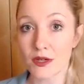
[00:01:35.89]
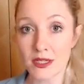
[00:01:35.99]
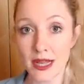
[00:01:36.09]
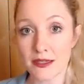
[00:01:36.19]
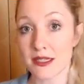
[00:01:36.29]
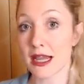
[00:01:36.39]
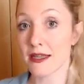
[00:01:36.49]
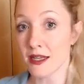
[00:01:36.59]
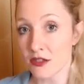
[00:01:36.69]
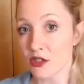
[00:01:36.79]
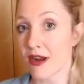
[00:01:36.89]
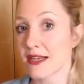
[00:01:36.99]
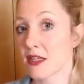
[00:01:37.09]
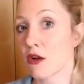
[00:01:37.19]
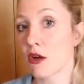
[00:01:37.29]
and
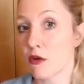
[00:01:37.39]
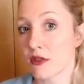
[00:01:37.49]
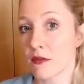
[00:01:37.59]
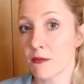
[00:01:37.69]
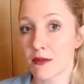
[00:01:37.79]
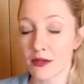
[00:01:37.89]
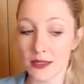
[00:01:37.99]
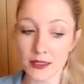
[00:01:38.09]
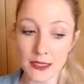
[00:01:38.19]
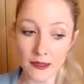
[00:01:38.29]
interacting a lot with the public.